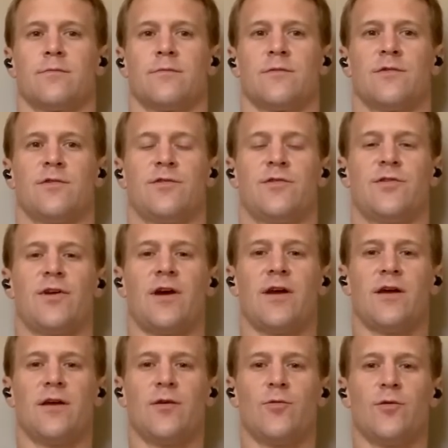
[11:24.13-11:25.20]
Just check
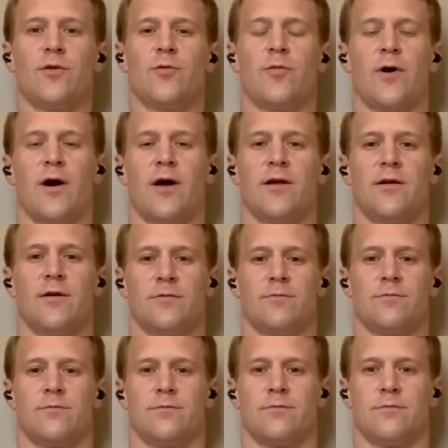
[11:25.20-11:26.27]
in with your body.
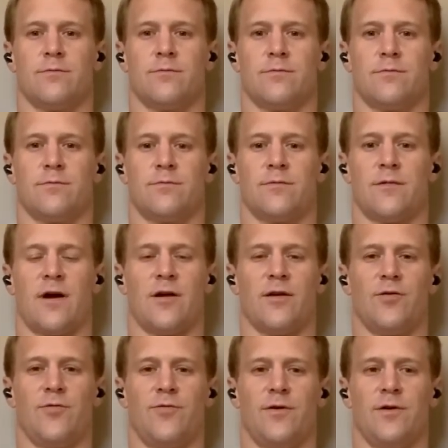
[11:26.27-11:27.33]
How do
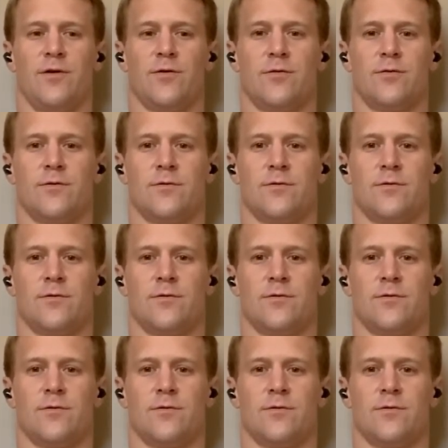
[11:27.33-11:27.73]
you feel?